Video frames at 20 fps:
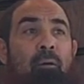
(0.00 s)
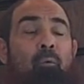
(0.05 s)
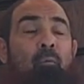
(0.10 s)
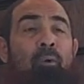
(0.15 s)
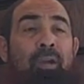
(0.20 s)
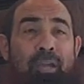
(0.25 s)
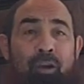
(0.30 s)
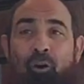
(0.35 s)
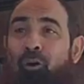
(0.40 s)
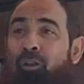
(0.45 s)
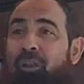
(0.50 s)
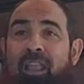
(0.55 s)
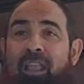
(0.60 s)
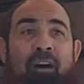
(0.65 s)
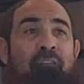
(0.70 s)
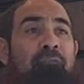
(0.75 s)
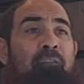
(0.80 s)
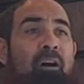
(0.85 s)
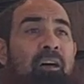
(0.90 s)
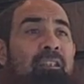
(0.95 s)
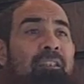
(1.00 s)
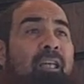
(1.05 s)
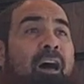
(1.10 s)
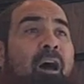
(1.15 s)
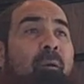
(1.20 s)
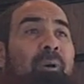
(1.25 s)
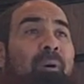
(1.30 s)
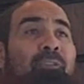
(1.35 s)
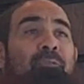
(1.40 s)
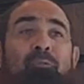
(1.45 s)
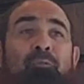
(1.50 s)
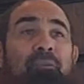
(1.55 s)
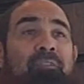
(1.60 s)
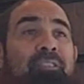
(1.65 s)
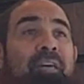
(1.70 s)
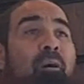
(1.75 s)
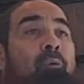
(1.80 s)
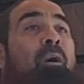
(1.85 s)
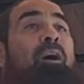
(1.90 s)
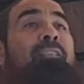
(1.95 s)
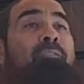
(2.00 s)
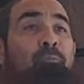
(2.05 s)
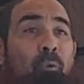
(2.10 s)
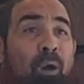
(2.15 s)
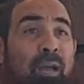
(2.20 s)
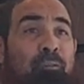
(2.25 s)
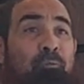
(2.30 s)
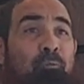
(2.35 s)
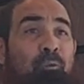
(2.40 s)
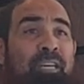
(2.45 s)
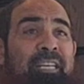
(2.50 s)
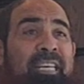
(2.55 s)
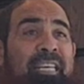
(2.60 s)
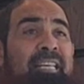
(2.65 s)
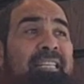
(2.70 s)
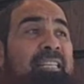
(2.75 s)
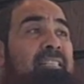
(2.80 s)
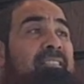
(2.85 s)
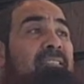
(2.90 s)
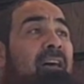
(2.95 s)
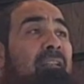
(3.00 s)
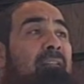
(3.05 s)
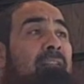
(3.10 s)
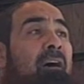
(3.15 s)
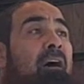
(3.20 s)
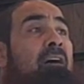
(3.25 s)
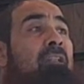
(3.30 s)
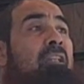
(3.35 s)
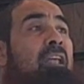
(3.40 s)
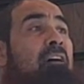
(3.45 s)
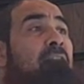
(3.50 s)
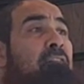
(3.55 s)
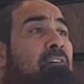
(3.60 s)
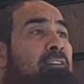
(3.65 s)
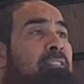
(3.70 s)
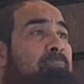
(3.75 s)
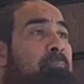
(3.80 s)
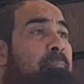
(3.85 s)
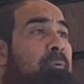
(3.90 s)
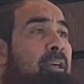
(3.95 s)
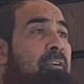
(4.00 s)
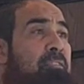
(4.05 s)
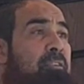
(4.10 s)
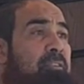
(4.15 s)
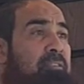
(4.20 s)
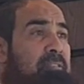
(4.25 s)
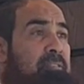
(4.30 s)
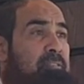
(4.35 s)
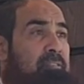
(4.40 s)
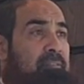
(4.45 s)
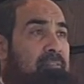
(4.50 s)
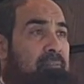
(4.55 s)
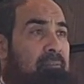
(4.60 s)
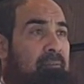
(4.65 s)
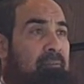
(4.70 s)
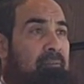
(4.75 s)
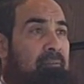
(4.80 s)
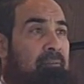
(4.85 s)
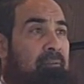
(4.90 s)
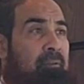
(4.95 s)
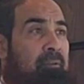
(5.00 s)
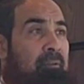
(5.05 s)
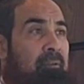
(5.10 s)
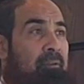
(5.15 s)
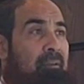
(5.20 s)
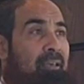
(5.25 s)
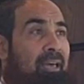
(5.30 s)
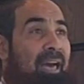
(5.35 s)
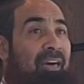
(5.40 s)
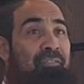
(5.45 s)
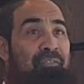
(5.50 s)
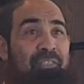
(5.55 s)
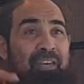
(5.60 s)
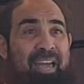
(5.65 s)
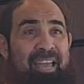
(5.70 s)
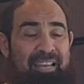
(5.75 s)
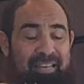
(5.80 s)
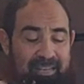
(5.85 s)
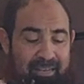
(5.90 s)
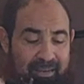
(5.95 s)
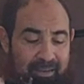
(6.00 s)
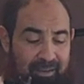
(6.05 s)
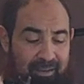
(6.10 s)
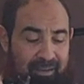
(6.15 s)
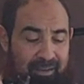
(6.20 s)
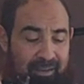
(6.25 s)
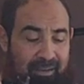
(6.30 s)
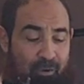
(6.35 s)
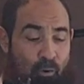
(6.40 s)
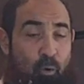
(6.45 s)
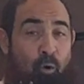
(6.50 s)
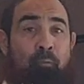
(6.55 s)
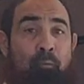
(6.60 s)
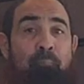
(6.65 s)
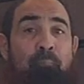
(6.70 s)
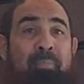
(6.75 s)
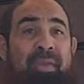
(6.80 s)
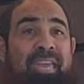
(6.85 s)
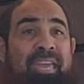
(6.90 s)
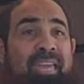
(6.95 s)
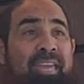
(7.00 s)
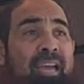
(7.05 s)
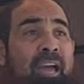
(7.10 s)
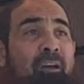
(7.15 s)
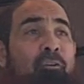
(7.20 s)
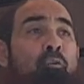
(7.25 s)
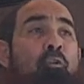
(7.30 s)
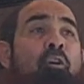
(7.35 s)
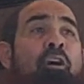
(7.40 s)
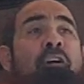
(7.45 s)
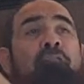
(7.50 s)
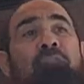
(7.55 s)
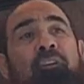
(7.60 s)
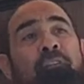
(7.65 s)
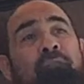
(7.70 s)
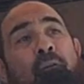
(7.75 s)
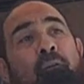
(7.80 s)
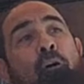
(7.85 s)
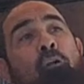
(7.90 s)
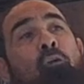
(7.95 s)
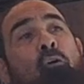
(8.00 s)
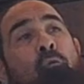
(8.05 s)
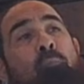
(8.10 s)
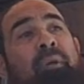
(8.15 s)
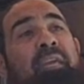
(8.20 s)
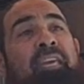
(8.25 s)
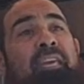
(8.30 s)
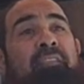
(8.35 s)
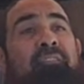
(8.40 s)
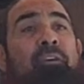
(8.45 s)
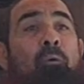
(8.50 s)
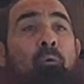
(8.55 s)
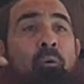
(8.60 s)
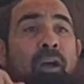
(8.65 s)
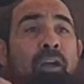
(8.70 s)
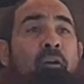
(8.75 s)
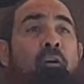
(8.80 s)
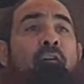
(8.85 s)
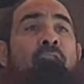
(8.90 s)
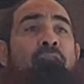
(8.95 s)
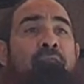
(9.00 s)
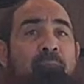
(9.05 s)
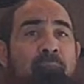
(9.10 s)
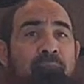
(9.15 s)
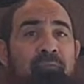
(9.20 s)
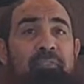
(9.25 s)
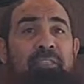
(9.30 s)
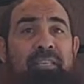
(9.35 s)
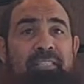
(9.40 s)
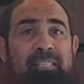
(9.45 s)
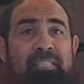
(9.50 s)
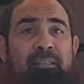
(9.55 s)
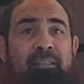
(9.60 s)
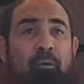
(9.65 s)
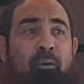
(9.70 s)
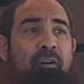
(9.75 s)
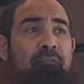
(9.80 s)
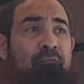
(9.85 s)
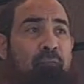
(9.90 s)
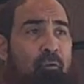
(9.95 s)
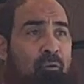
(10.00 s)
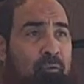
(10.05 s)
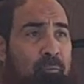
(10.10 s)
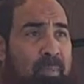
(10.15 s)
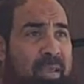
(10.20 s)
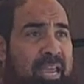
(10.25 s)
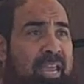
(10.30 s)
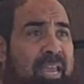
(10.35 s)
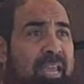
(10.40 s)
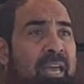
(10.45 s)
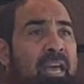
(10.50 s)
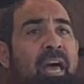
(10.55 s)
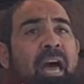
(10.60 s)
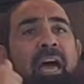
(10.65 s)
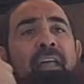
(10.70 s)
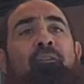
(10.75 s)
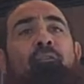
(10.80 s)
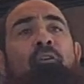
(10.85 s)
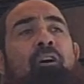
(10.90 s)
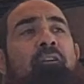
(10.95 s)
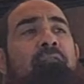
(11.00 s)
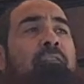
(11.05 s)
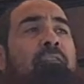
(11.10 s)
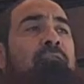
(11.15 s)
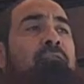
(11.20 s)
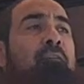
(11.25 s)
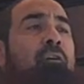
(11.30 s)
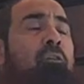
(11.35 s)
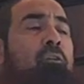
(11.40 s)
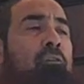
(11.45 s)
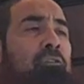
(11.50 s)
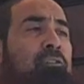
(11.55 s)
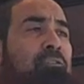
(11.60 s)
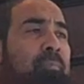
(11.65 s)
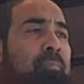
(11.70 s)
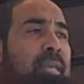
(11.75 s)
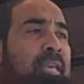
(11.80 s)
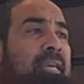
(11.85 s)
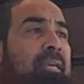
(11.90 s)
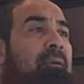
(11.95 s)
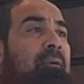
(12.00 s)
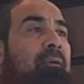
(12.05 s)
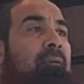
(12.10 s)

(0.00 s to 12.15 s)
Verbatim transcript: We all love Allah, but the, what, what we need is Allah love us, brothers. And then who, me and whoever follow me, the way of, this is the way for me and whoever follows me.